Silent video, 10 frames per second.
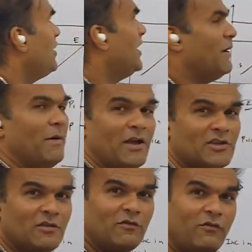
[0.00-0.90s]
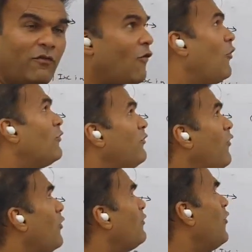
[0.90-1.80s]
Imagine 4
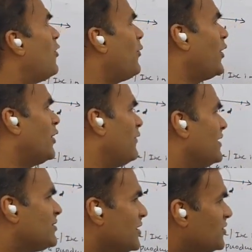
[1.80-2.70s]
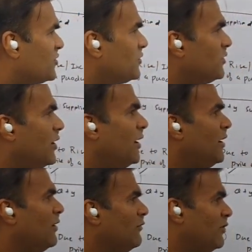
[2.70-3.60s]
point of distinction,
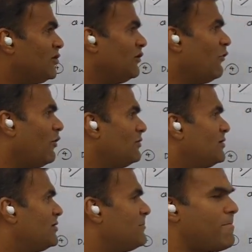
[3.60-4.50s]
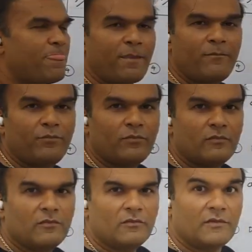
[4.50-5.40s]
which involves
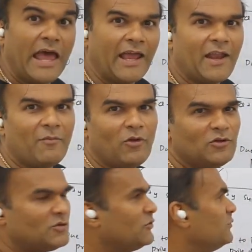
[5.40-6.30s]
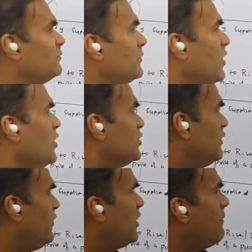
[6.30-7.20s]
diagram also. So
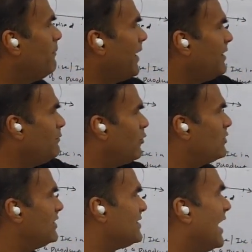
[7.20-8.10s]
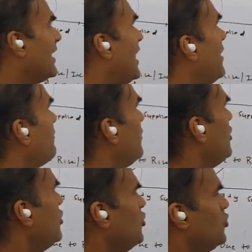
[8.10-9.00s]
if you combine both this diagram,
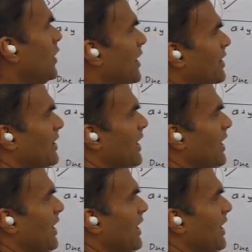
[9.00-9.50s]
you get the